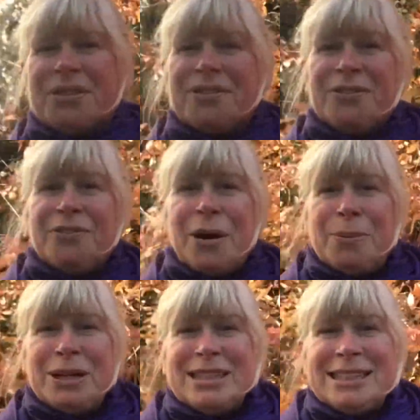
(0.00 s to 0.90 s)

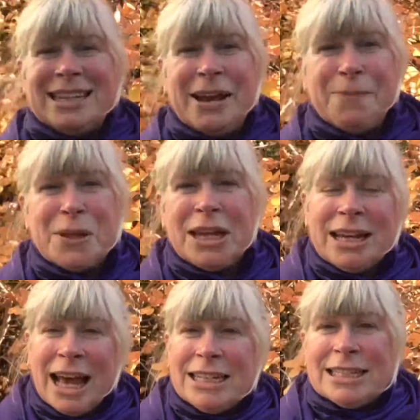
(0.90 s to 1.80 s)
Fabulous, isn't it?
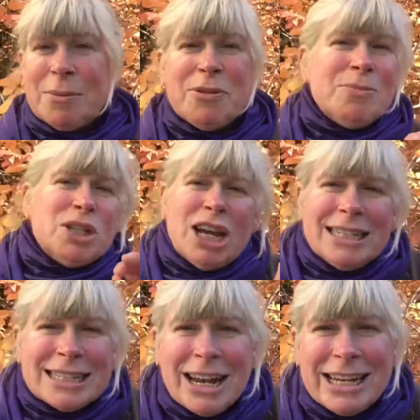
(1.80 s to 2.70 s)
And some of them turn
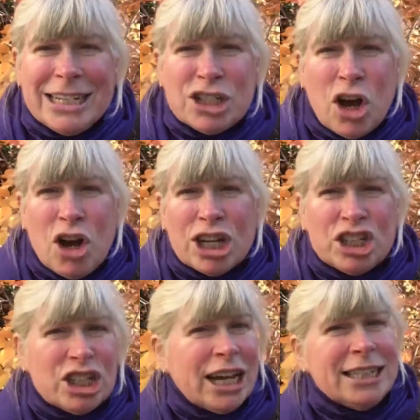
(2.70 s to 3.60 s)
slightly darker
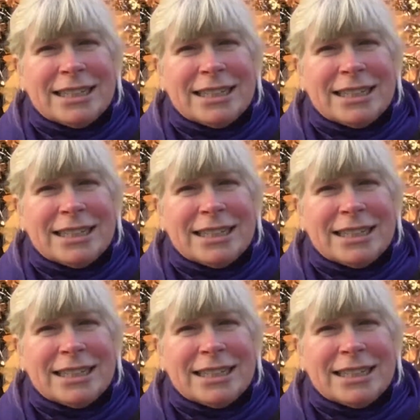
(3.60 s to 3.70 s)
shades,